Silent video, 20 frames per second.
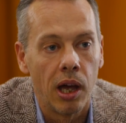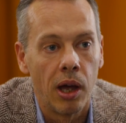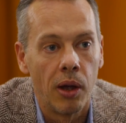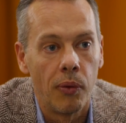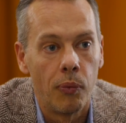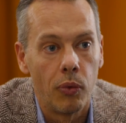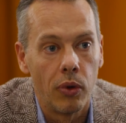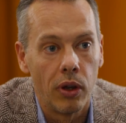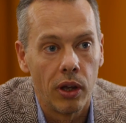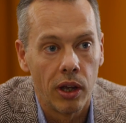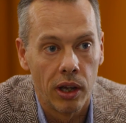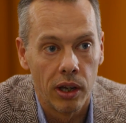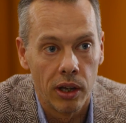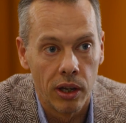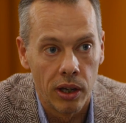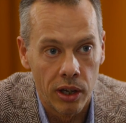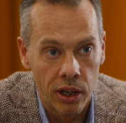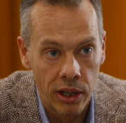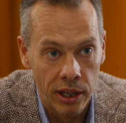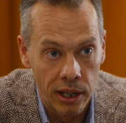
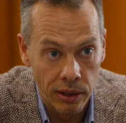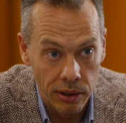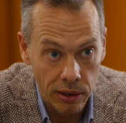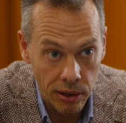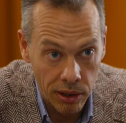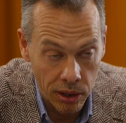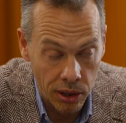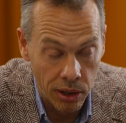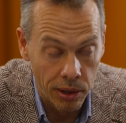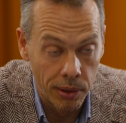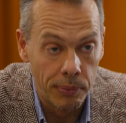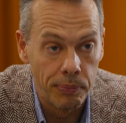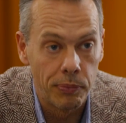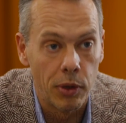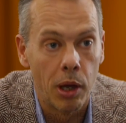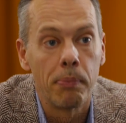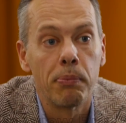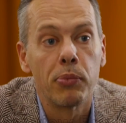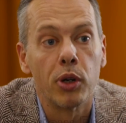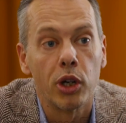a